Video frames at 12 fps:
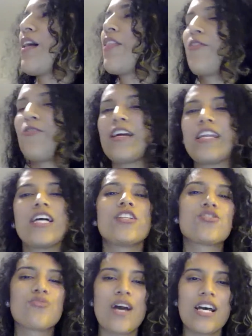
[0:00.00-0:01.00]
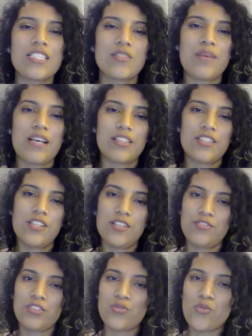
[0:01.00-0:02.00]
the financial aspect of
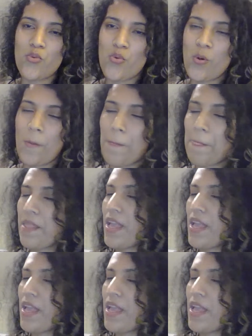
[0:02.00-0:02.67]
school.